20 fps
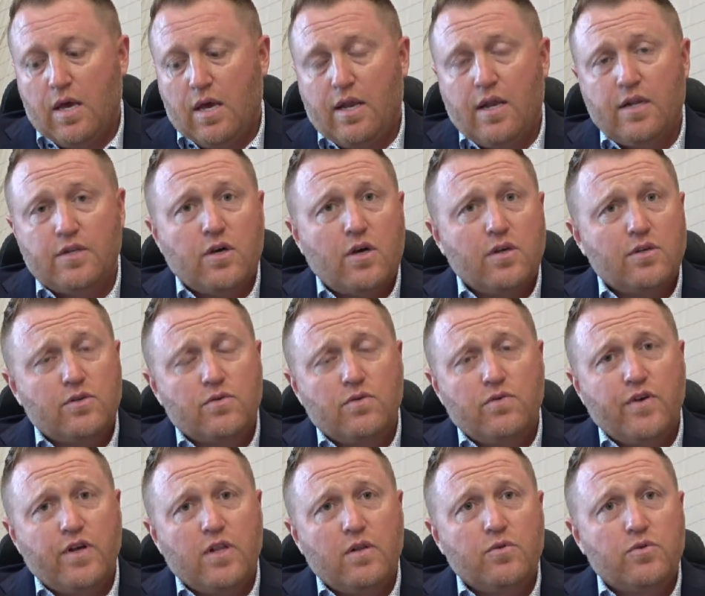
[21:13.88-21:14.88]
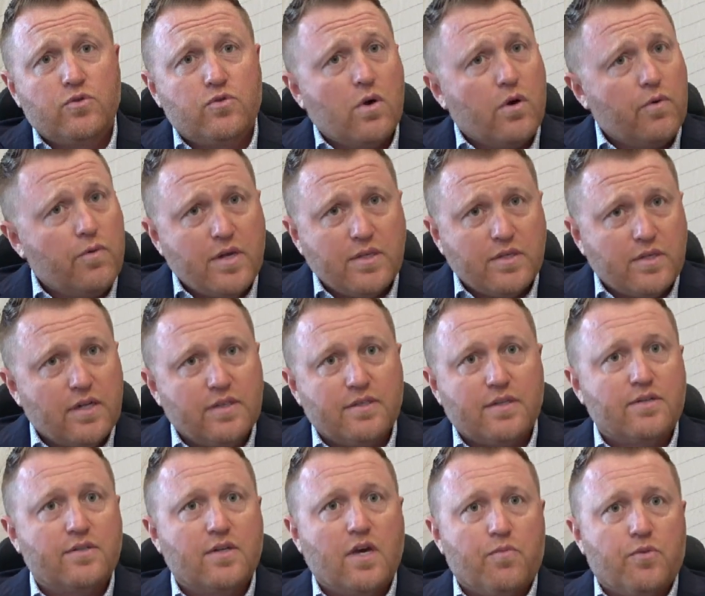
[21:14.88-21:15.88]
And it's also available to our residents
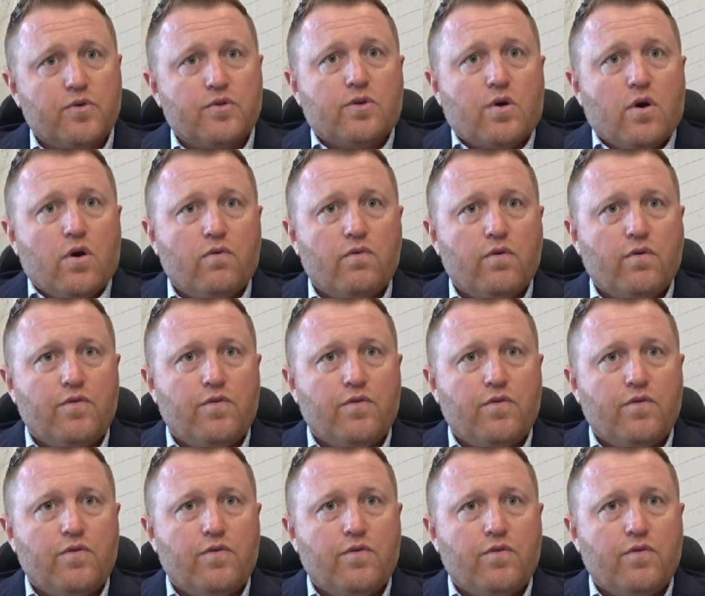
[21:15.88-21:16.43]
at Cypress Cove.